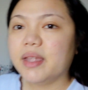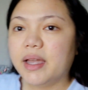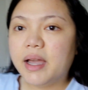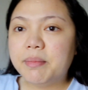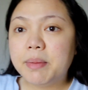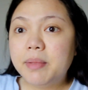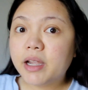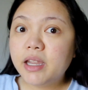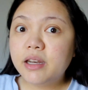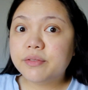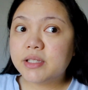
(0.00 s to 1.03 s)
I'm
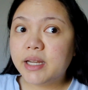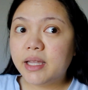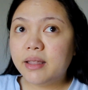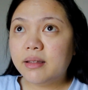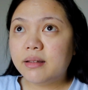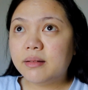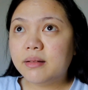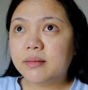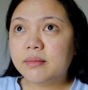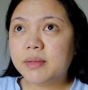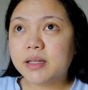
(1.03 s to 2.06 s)
lucky enough today
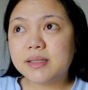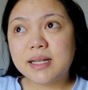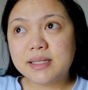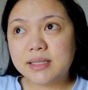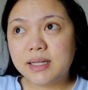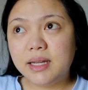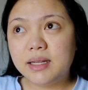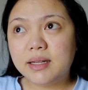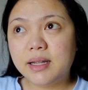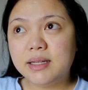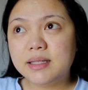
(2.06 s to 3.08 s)
because last night
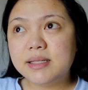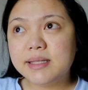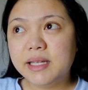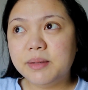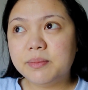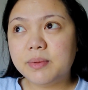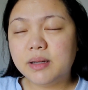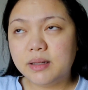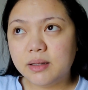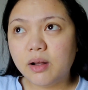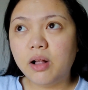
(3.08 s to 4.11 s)
I did sleep
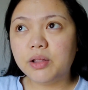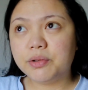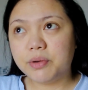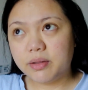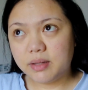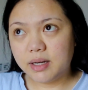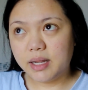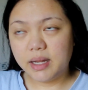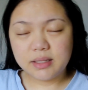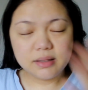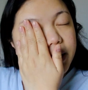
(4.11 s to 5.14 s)
all throughout the
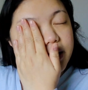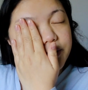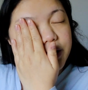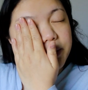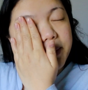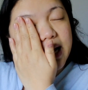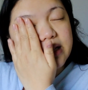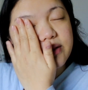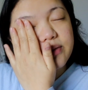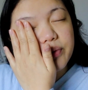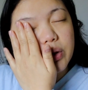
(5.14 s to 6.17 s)
night, because for the
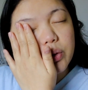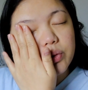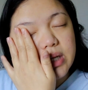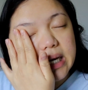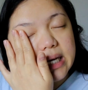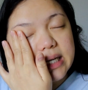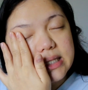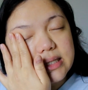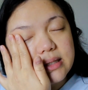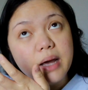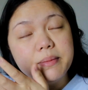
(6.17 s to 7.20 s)
past few days
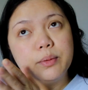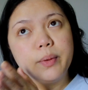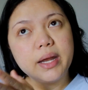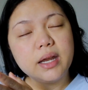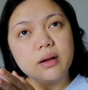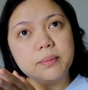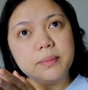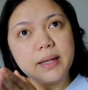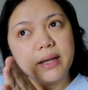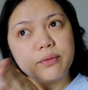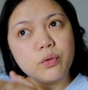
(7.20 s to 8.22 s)
I've been waking up
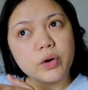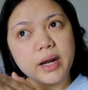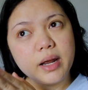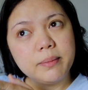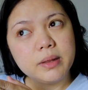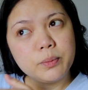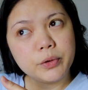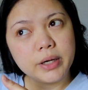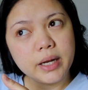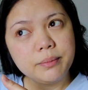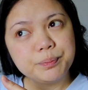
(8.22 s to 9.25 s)
like 4 a.m. in the
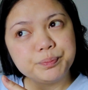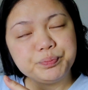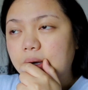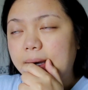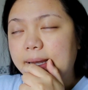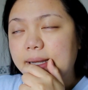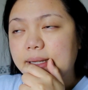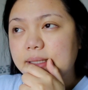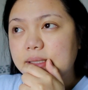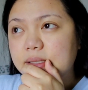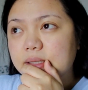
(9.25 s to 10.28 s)
morning
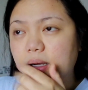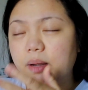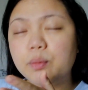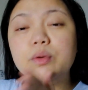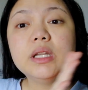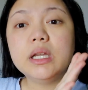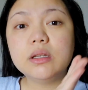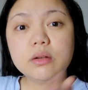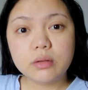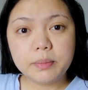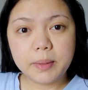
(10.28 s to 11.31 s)
and I would need to
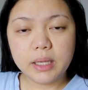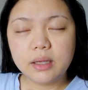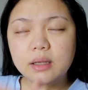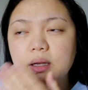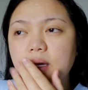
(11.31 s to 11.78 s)
go to pee,